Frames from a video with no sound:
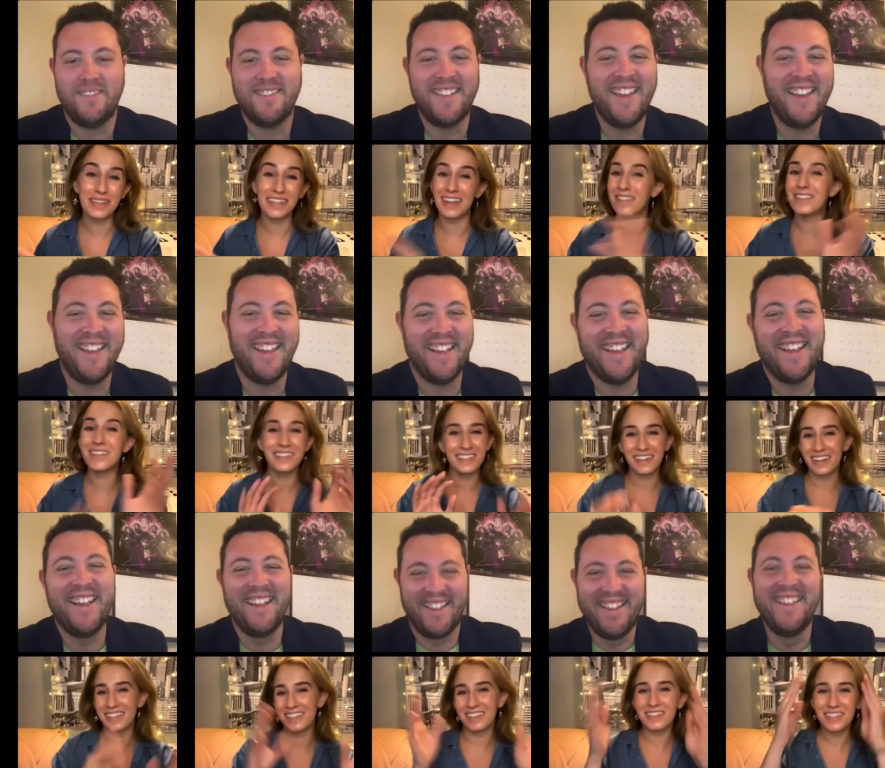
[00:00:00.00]
Speaker 1: yet, which is
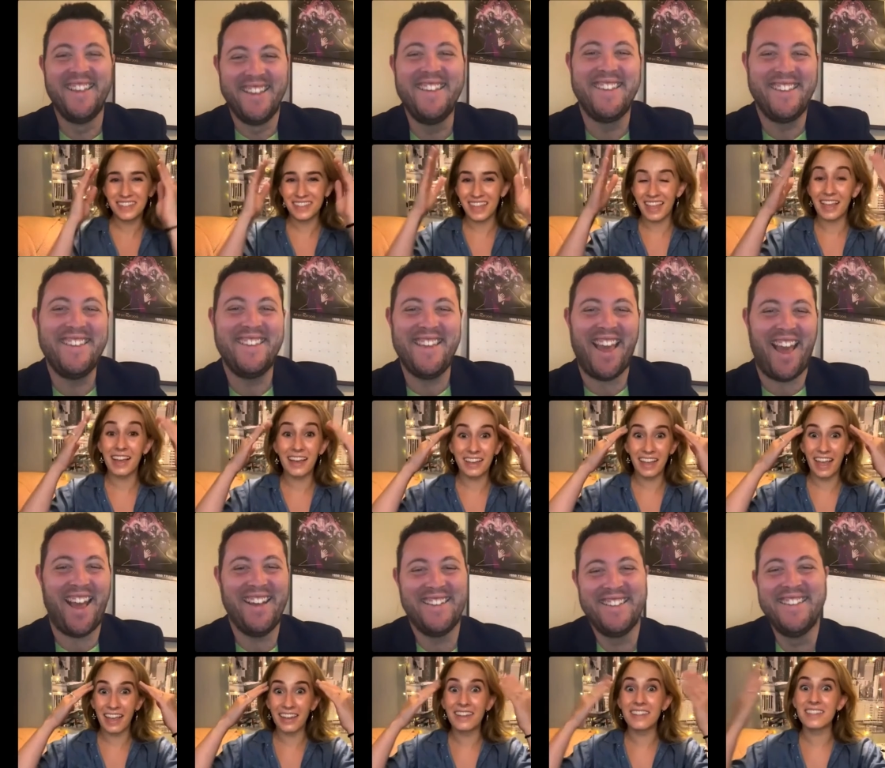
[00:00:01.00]
crazy. It was just like,
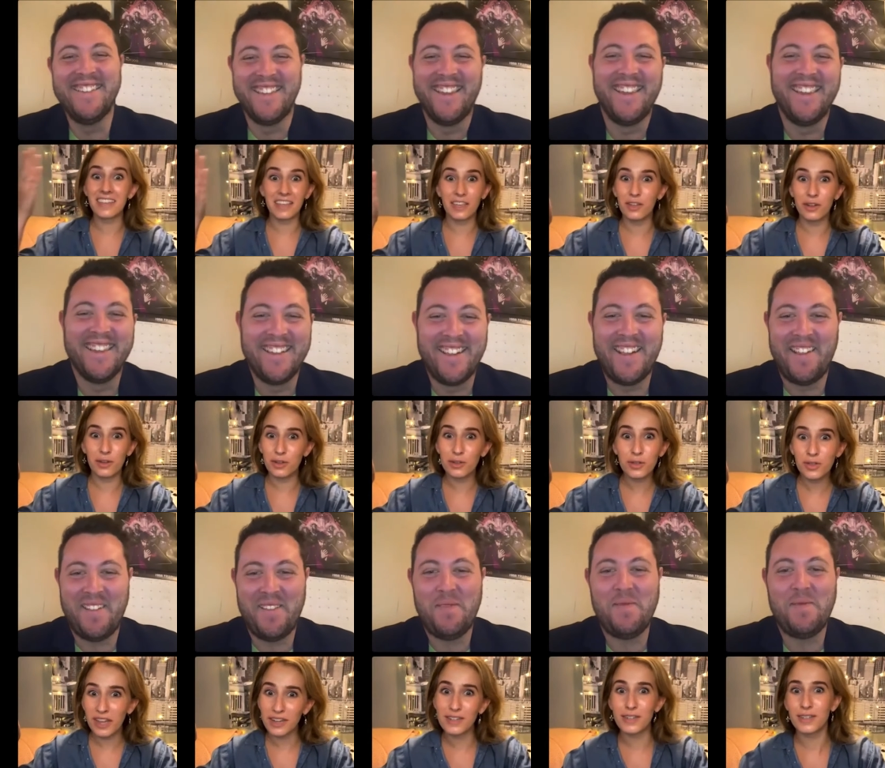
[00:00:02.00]
again, it's like, you know, you
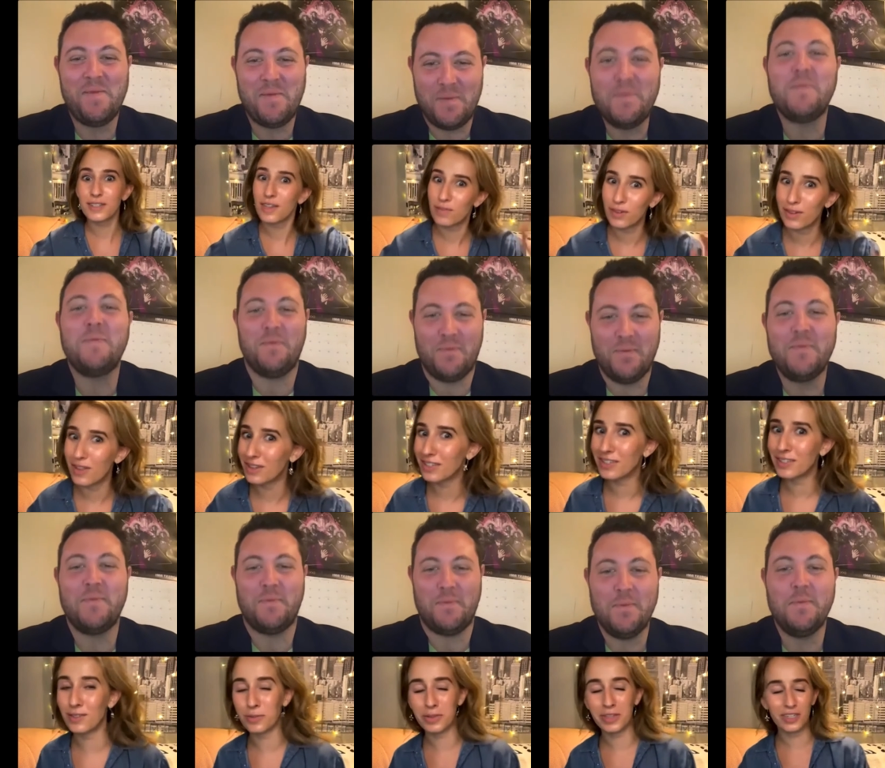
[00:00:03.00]
do that to yourself in a long
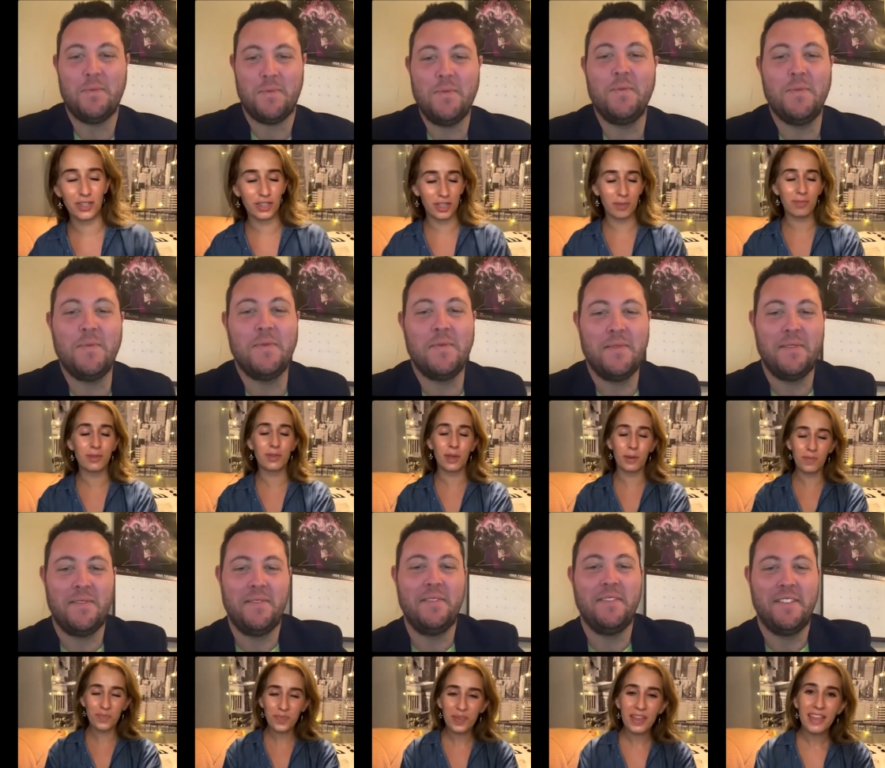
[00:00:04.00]
distance relationship. So
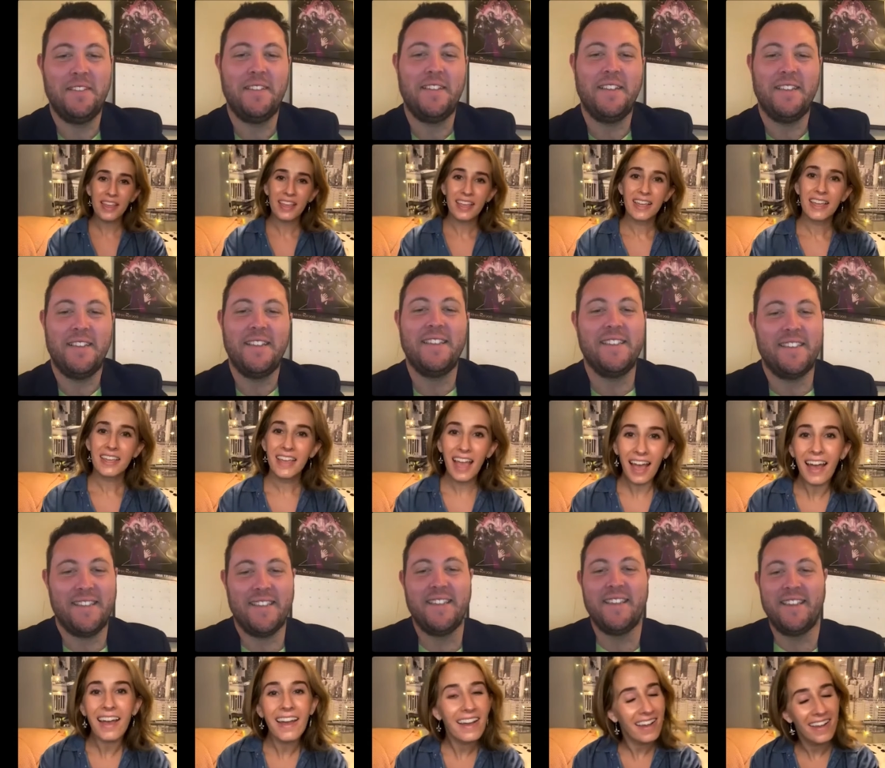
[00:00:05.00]
Speaker 2: yeah.
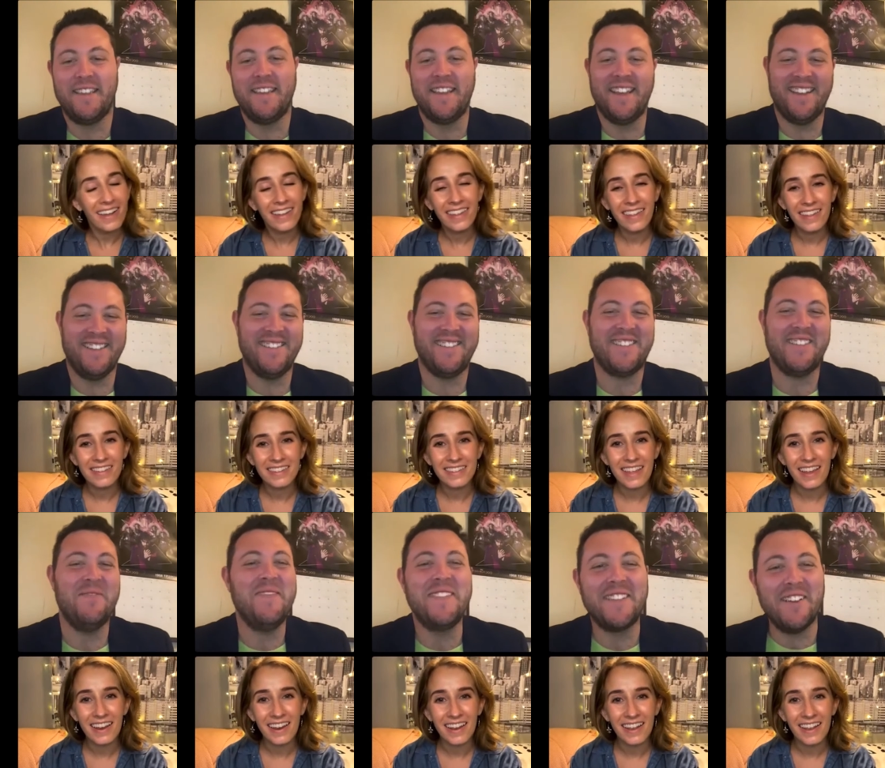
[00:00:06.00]

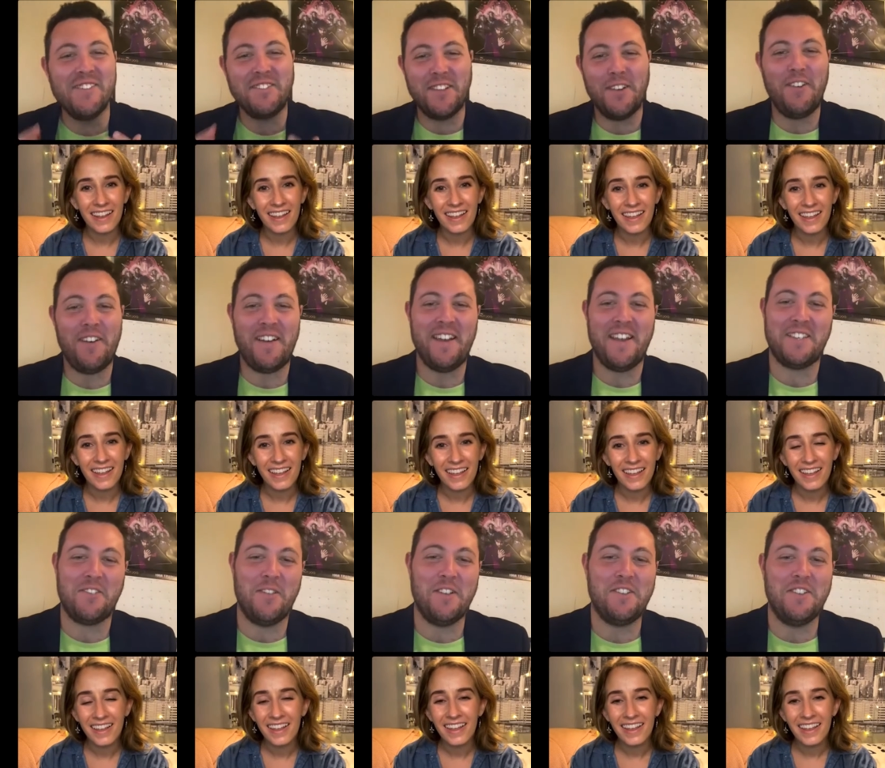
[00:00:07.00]
So let's go your
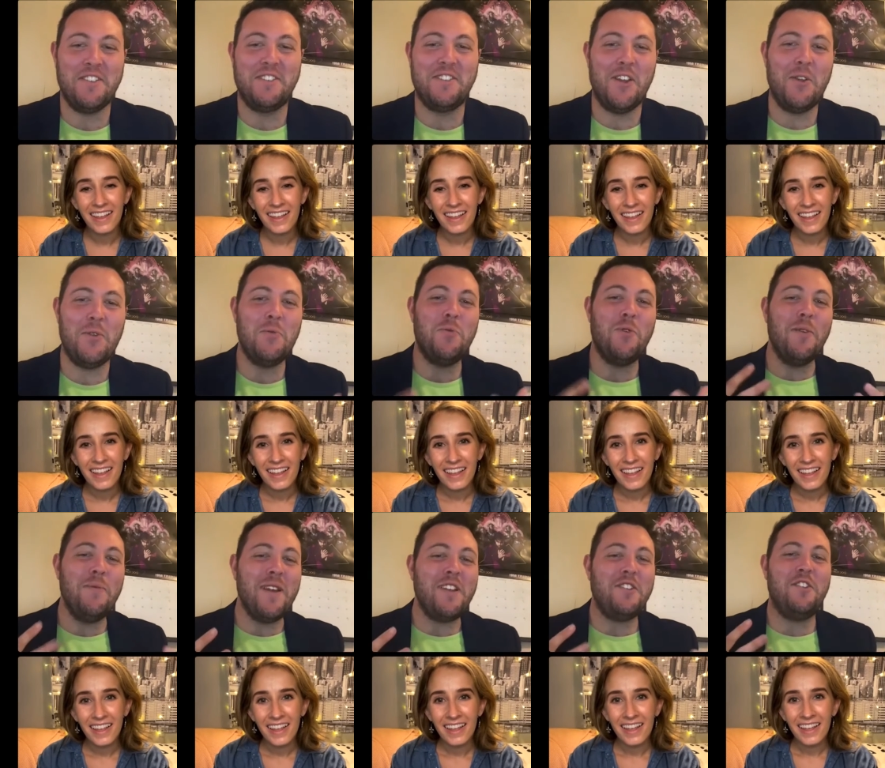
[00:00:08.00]
next question. So
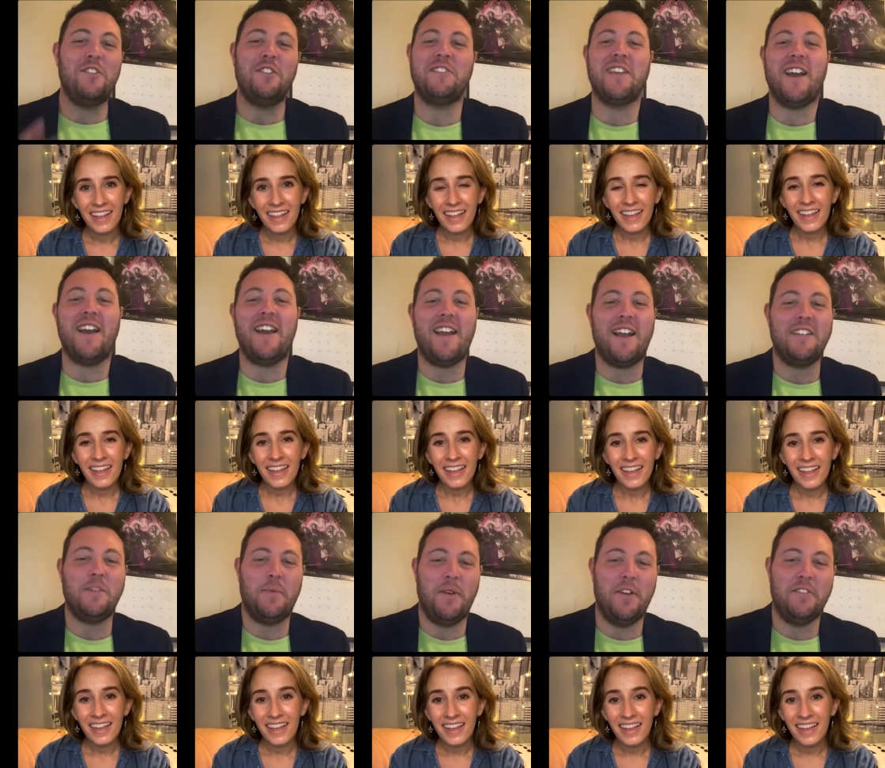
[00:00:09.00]
what made you decide
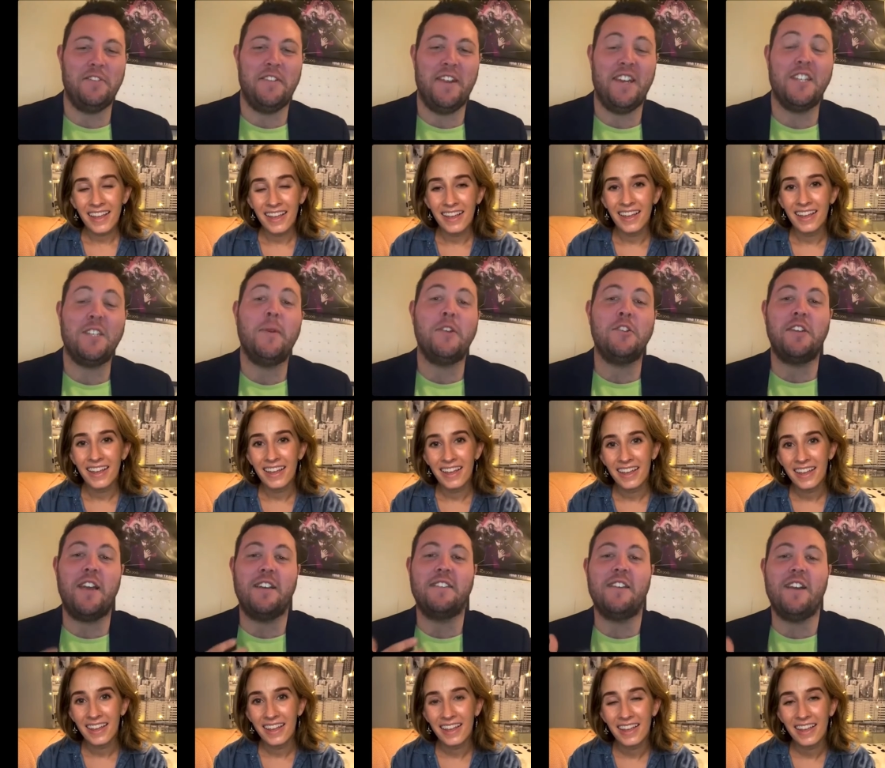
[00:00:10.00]
as a person and especially as an